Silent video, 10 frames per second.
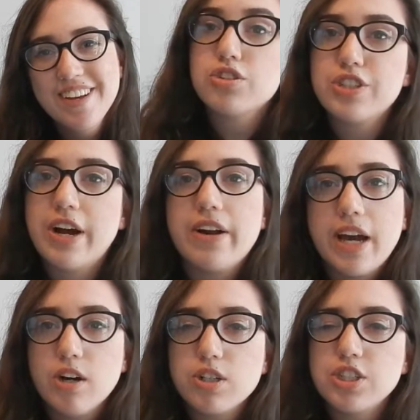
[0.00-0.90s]
Shout
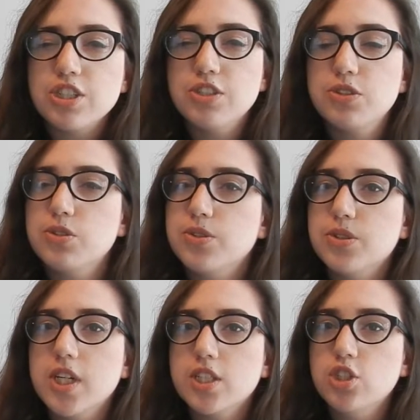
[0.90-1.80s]
out
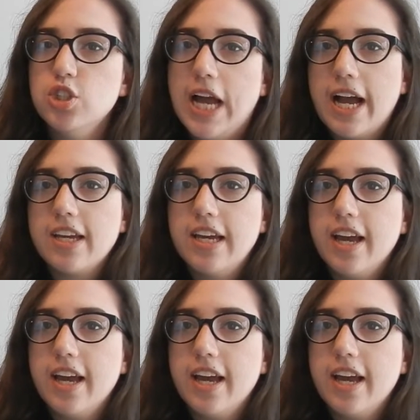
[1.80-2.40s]
to Jackie,